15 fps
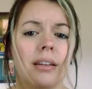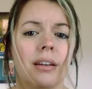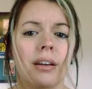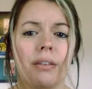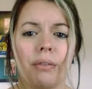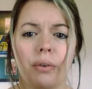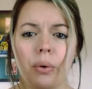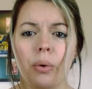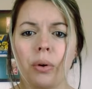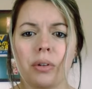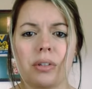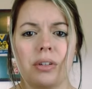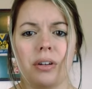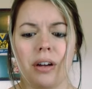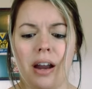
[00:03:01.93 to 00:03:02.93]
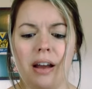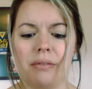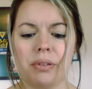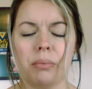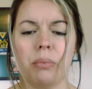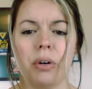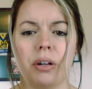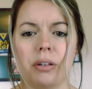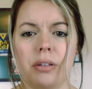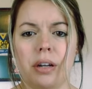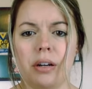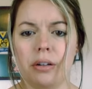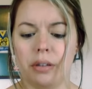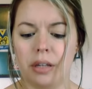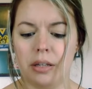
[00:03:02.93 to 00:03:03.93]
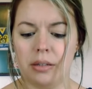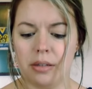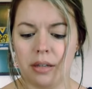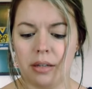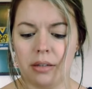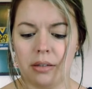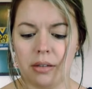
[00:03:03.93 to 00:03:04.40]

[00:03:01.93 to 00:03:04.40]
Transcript: of course you're gonna have some wear and tear on these things.